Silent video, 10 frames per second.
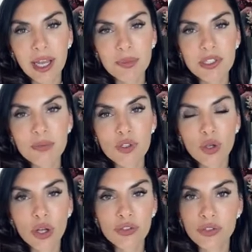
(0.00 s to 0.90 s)
in Epsom
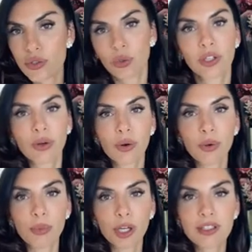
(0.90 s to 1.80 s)
salts or soaking your
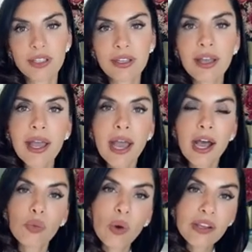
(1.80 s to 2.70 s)
whole body,
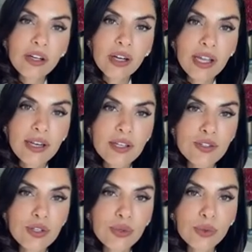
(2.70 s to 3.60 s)
whether it
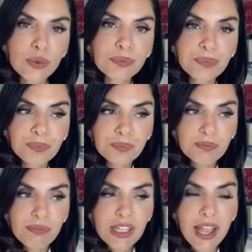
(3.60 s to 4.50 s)
is you
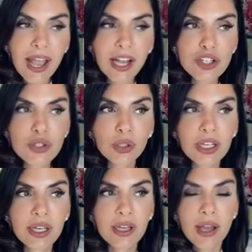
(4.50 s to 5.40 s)

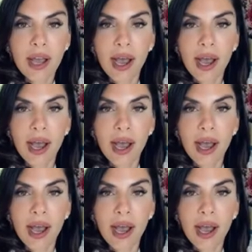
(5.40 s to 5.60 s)
actually